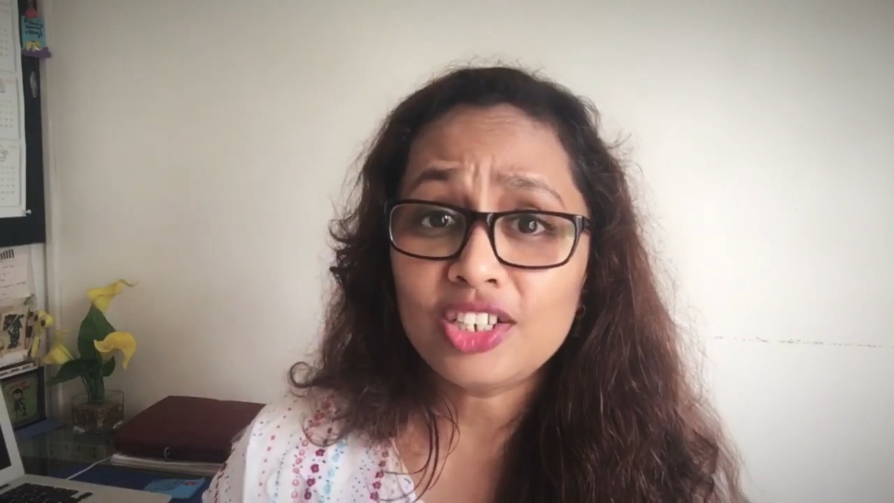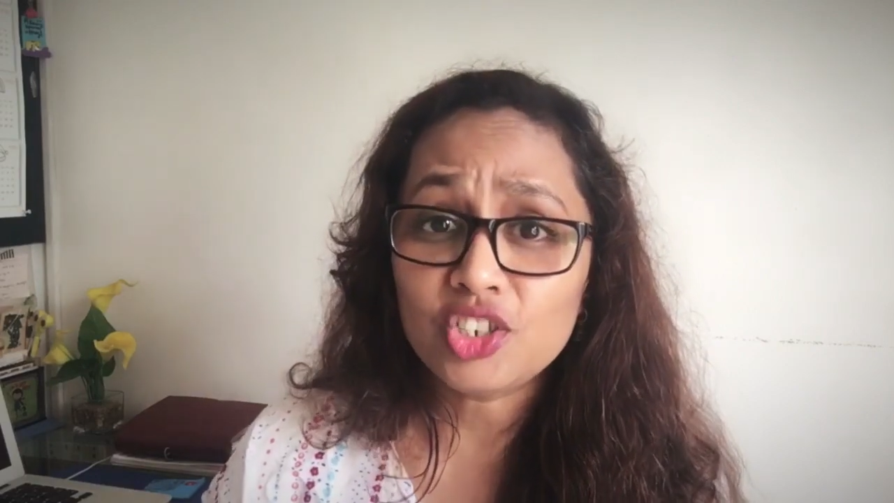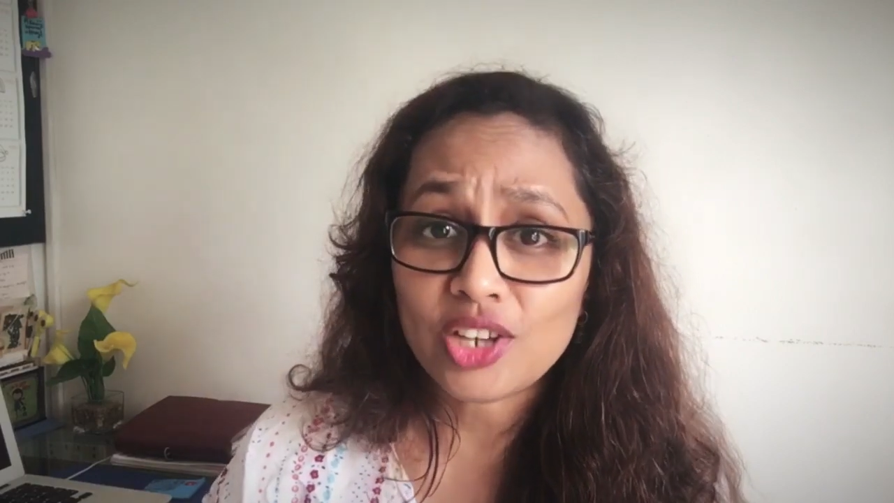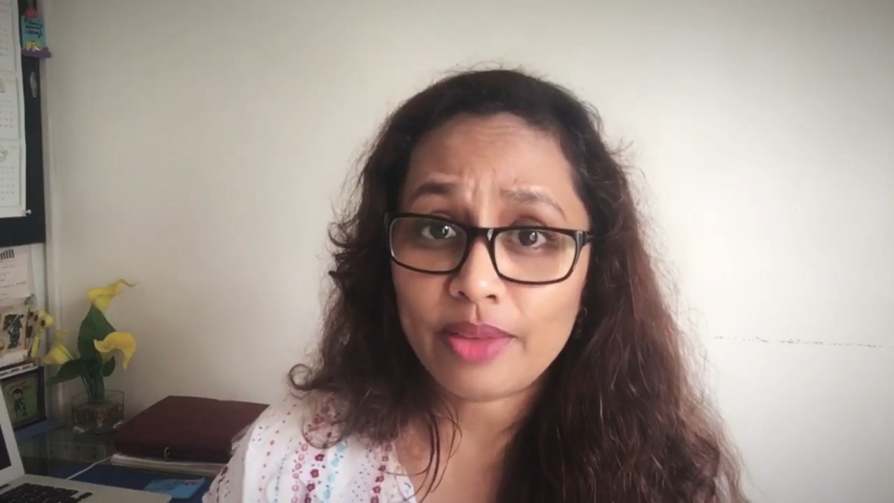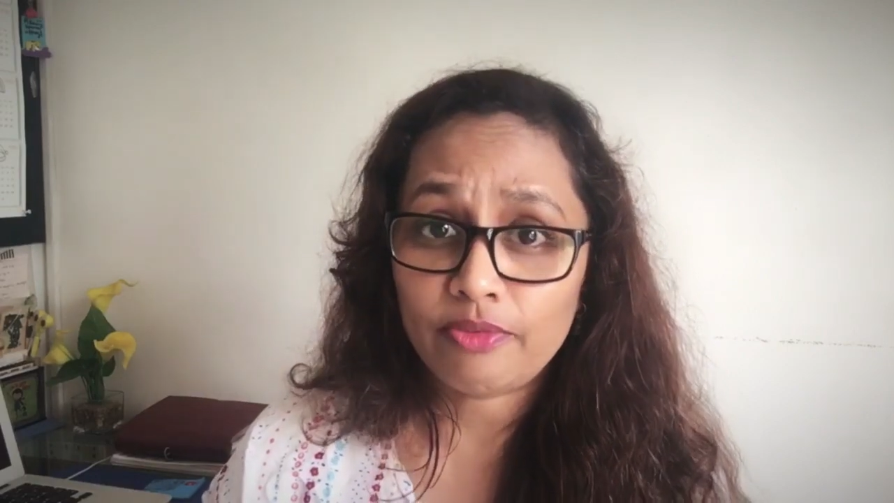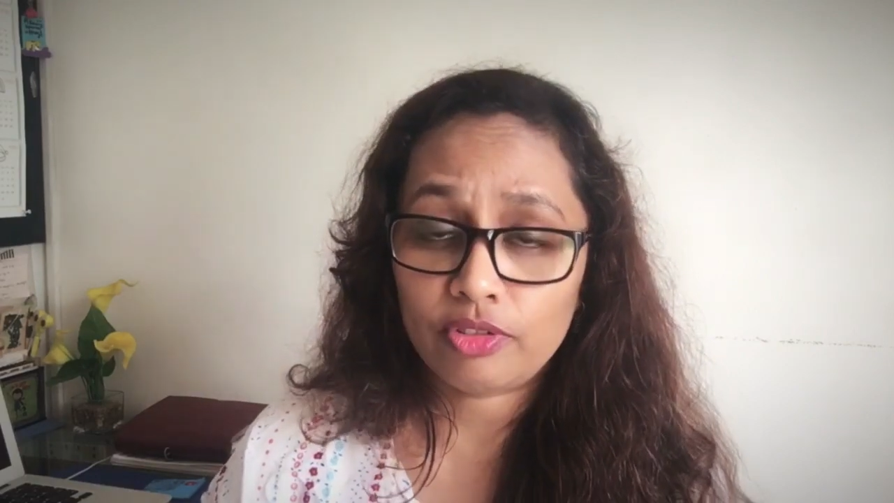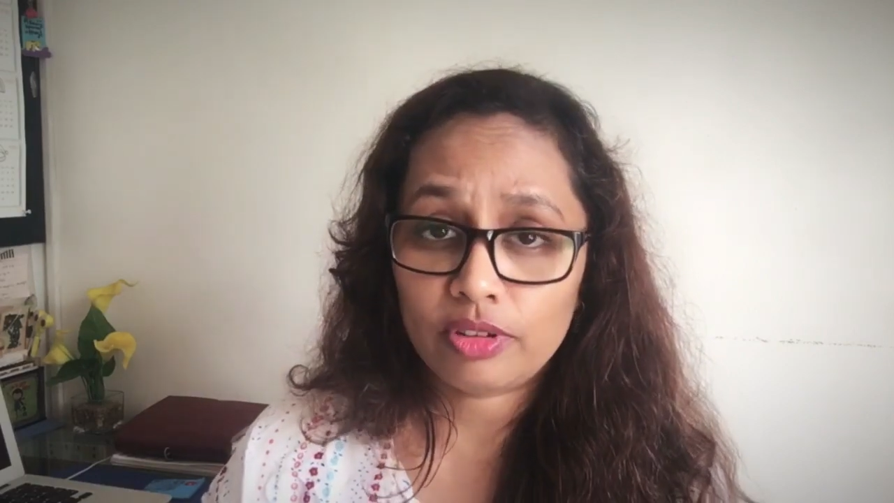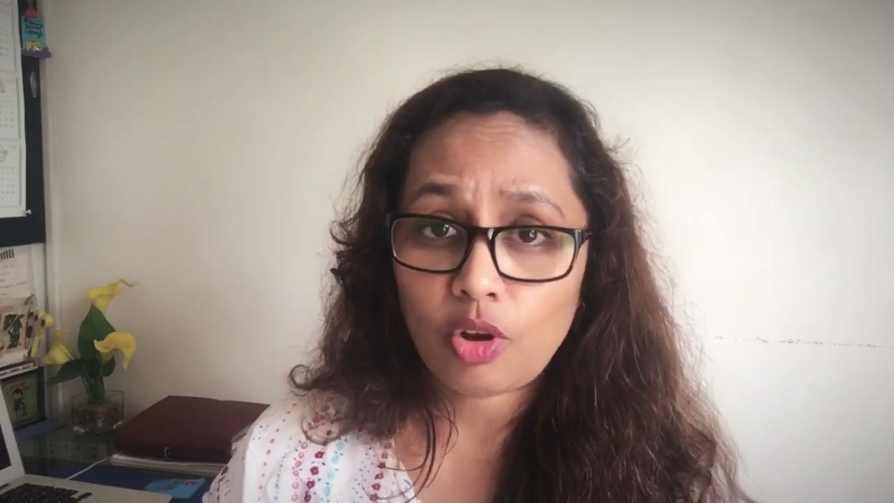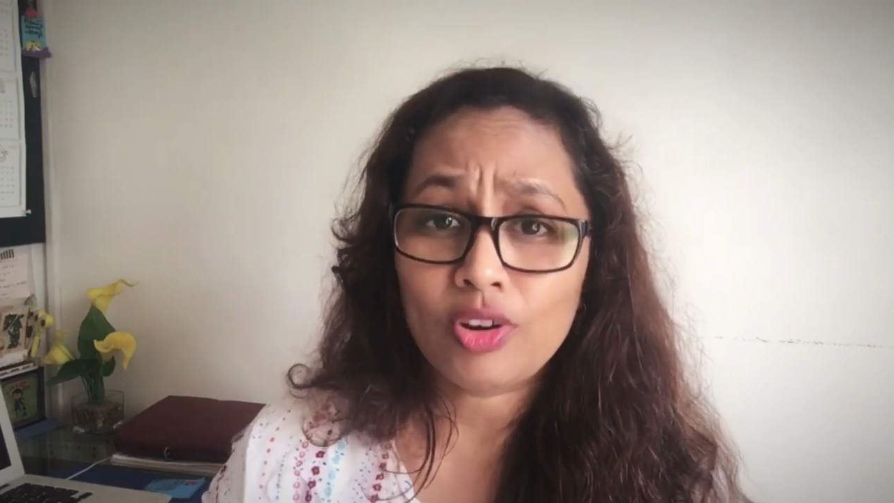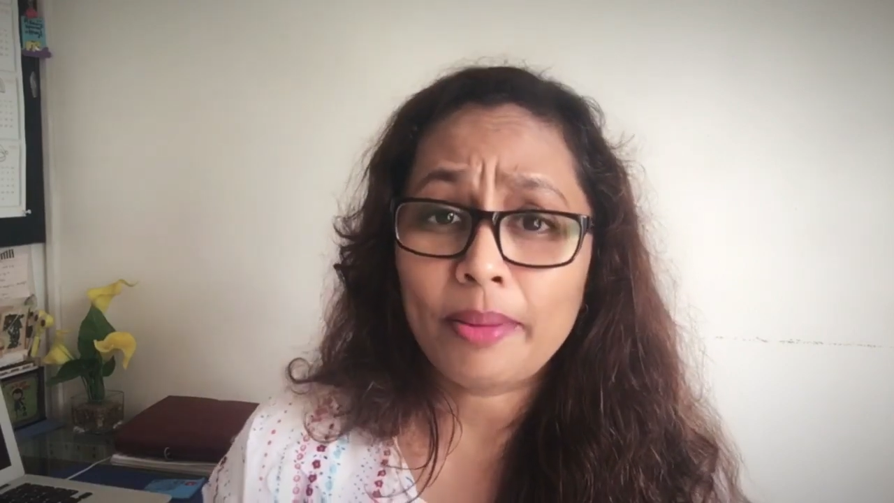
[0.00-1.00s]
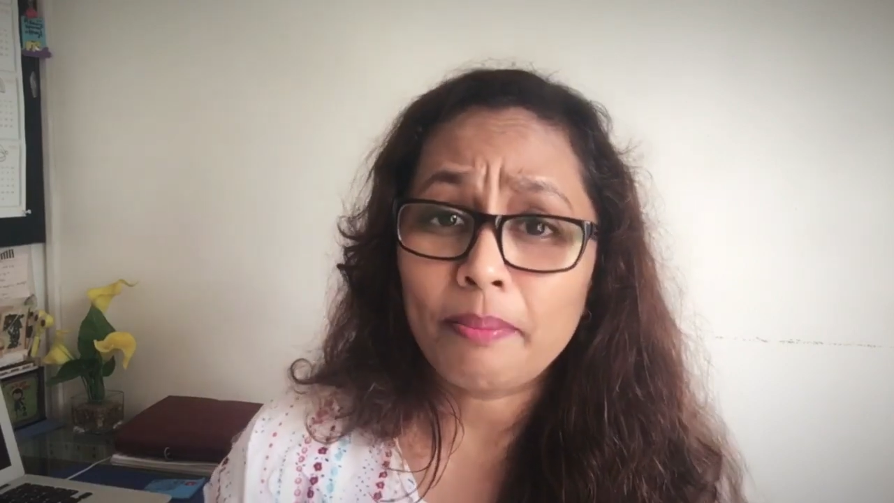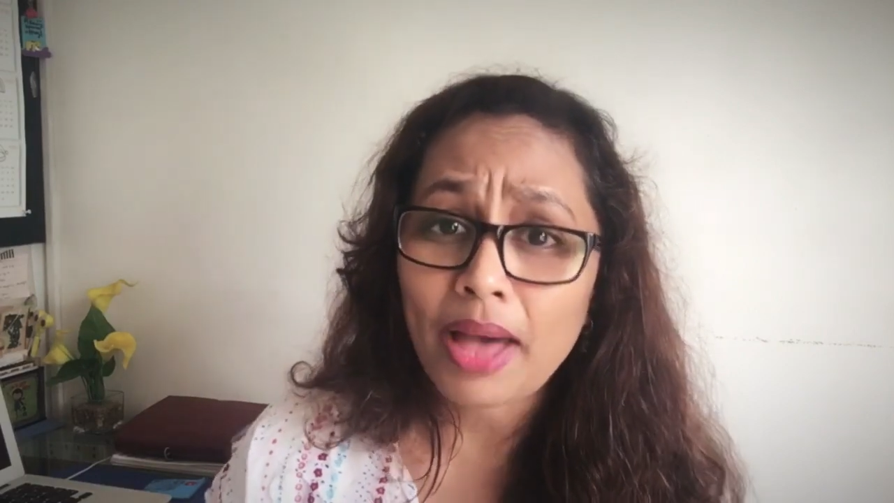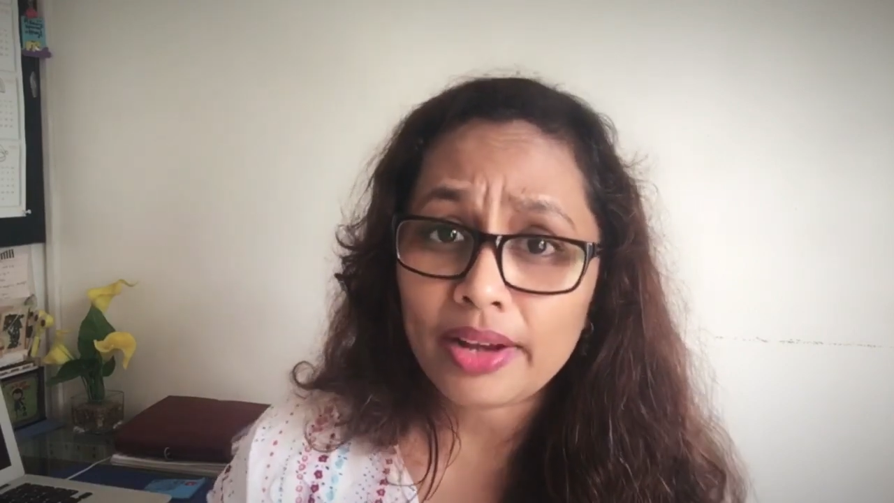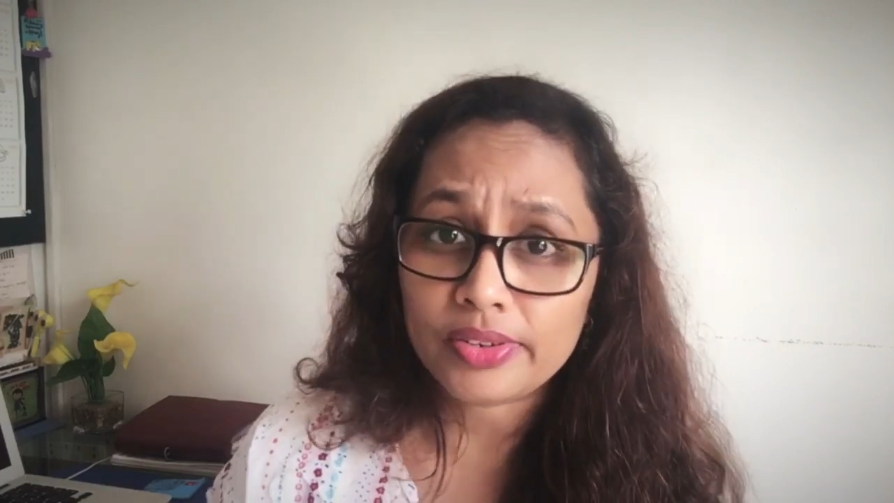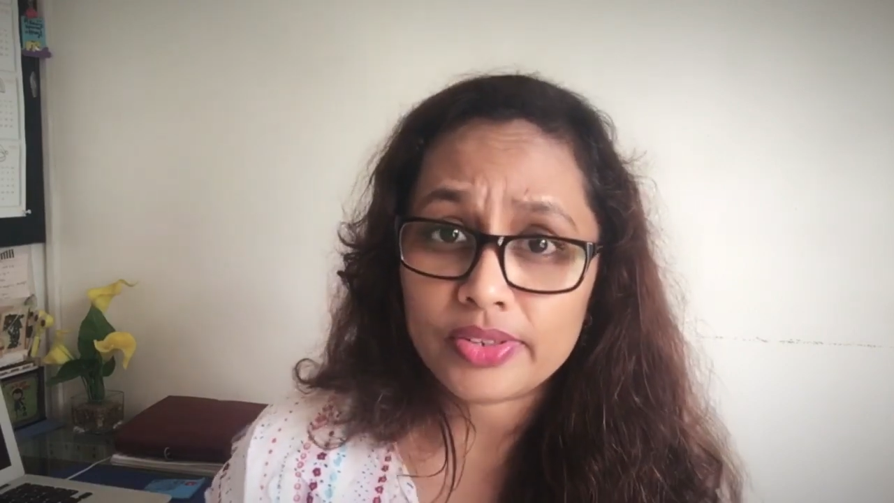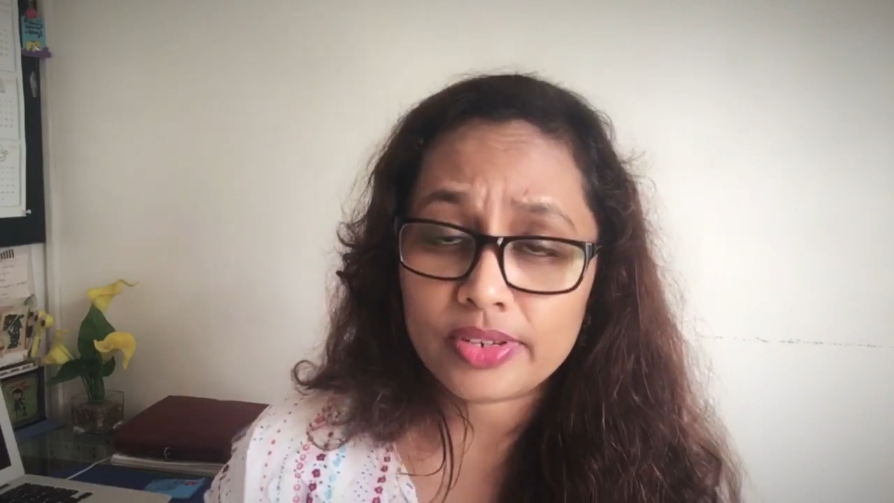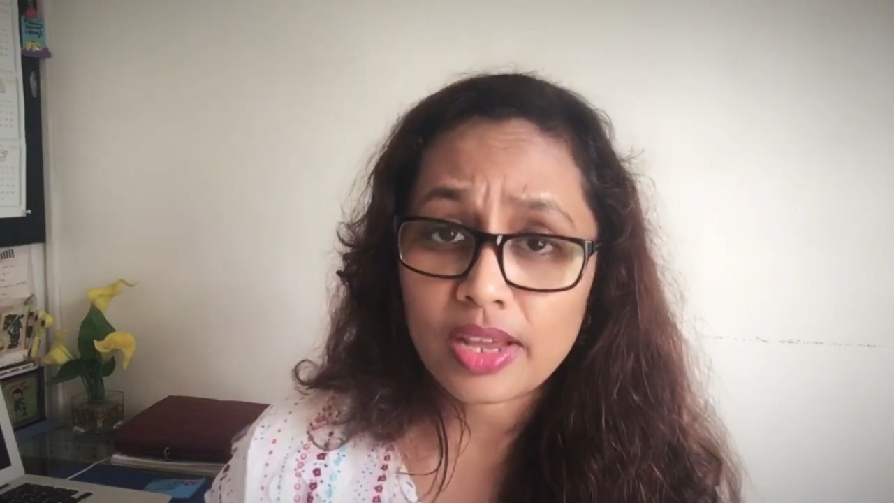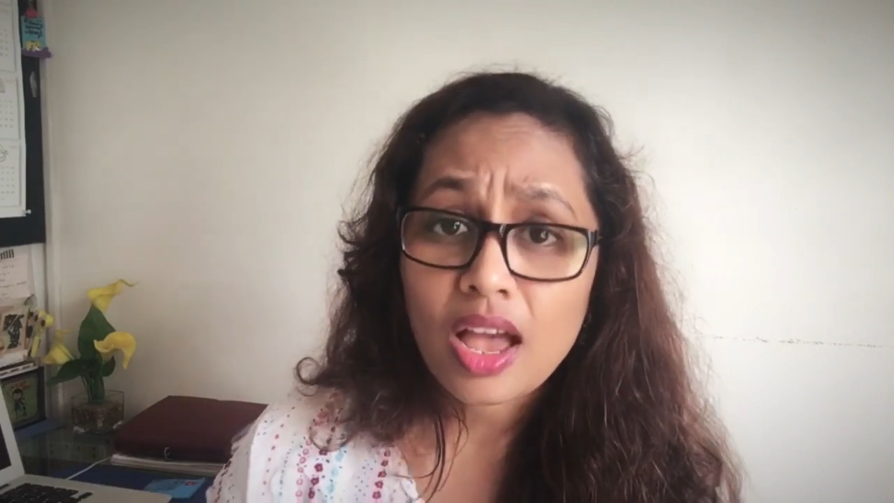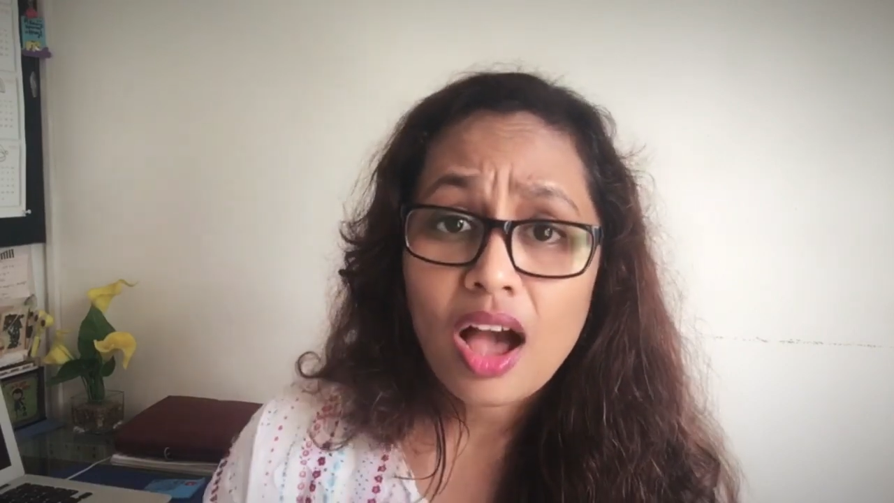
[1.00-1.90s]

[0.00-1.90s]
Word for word: shameful or embarrassed,